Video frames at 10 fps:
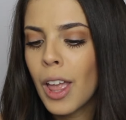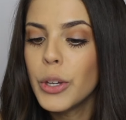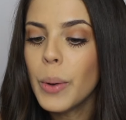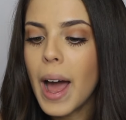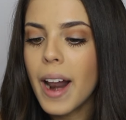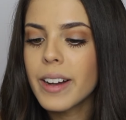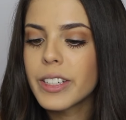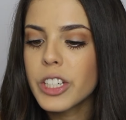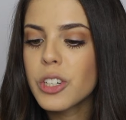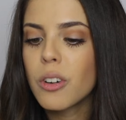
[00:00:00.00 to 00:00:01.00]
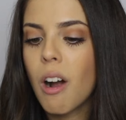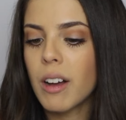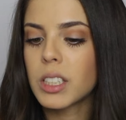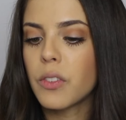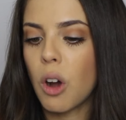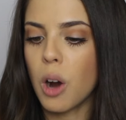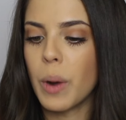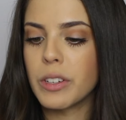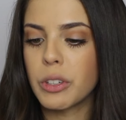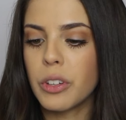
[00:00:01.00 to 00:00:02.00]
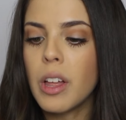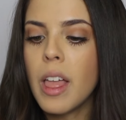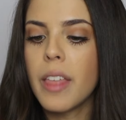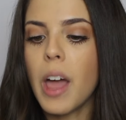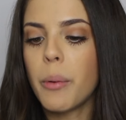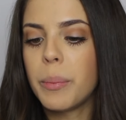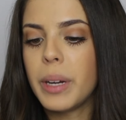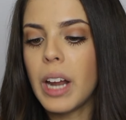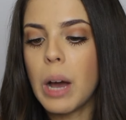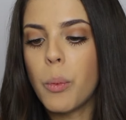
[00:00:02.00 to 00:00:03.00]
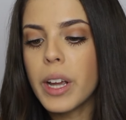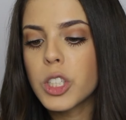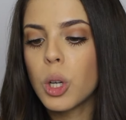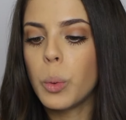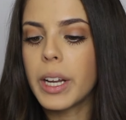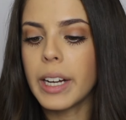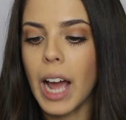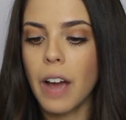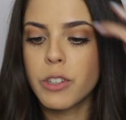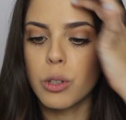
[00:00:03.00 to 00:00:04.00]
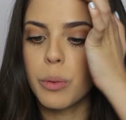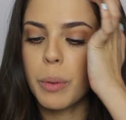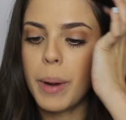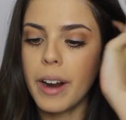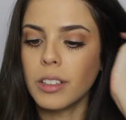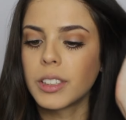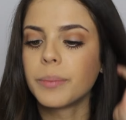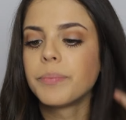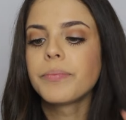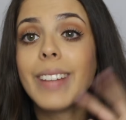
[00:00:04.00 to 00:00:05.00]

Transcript: you add an additional cost of car rental that would be a week to a week and a half during repairs.